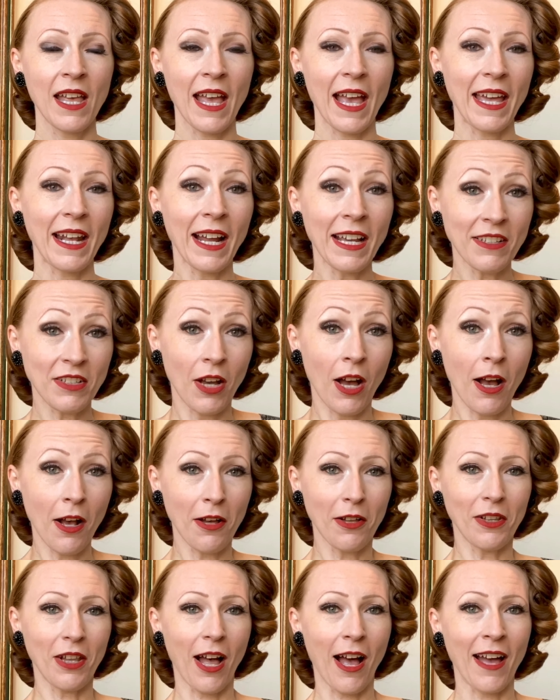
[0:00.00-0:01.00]
And I talk a
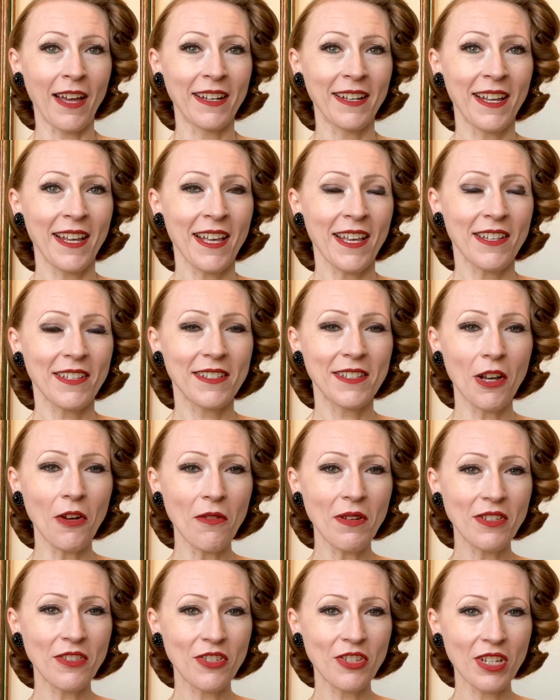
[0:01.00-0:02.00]
lot. So
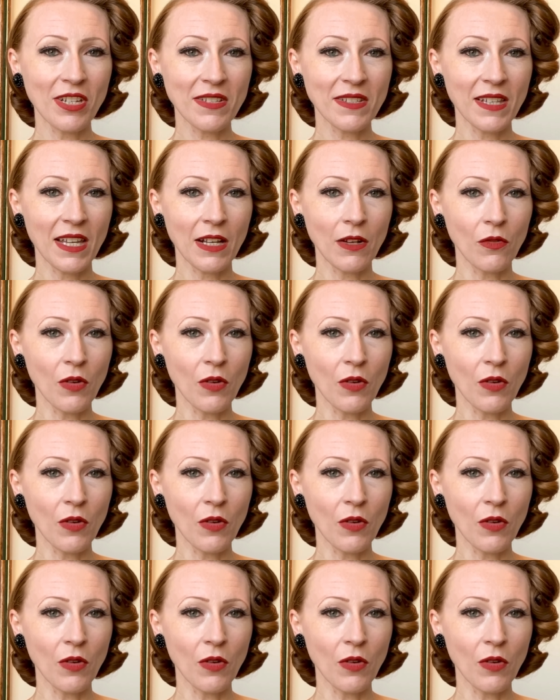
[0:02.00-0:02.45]
it's just like,